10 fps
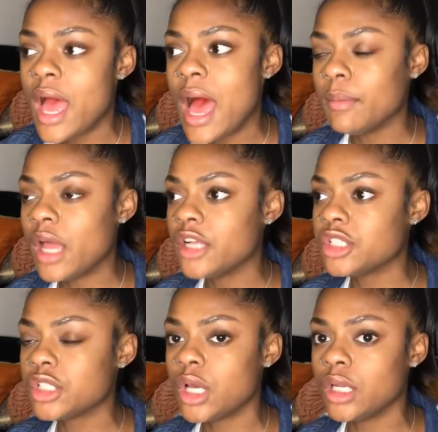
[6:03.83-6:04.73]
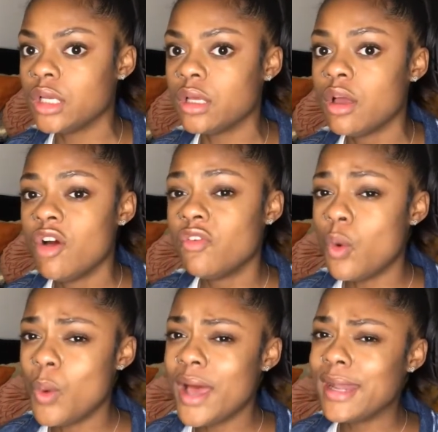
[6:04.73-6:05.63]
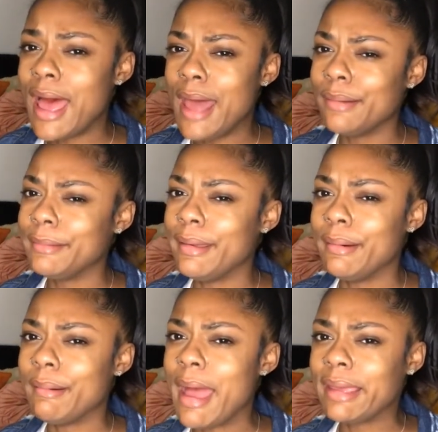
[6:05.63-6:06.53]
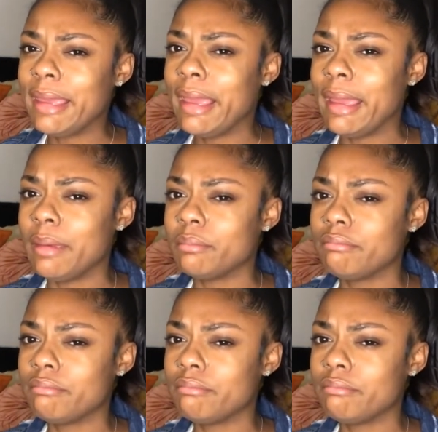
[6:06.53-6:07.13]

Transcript: I'm not just gonna, for one, I don't know, I can't